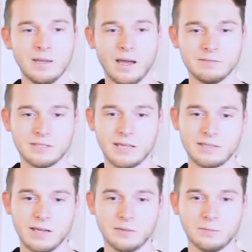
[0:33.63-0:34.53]
I've sat
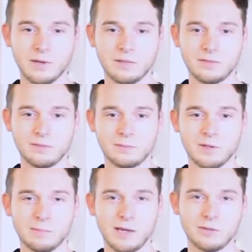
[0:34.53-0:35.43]
down
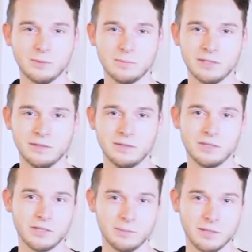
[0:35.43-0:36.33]
with my group
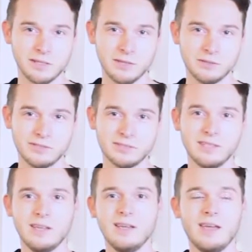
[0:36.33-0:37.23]
Dirty Pillows,
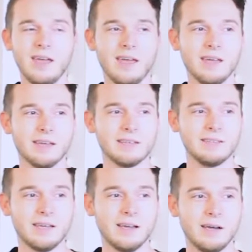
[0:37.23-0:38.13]

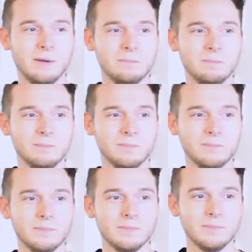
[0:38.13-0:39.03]
and
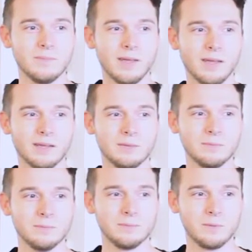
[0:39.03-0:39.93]

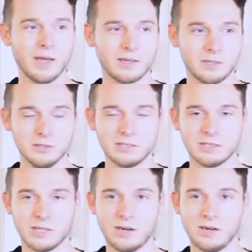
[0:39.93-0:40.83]
and we had acoustic
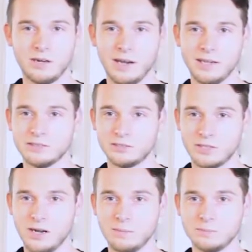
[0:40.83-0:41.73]
guitar and
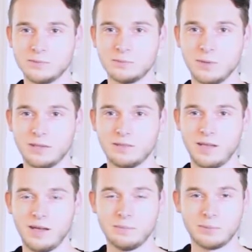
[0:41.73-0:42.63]
drums with
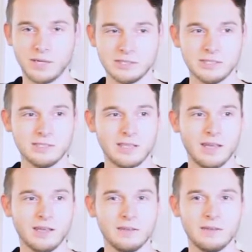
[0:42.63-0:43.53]
brushes,
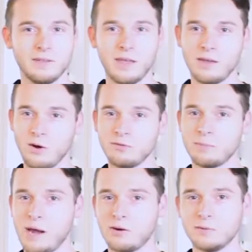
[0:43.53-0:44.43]
and they
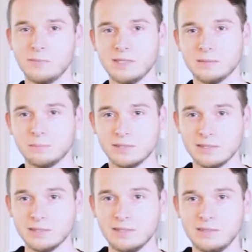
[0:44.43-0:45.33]
overpowered me
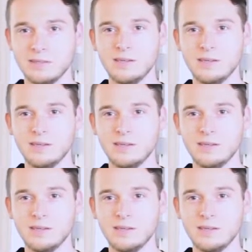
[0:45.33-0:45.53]
completely.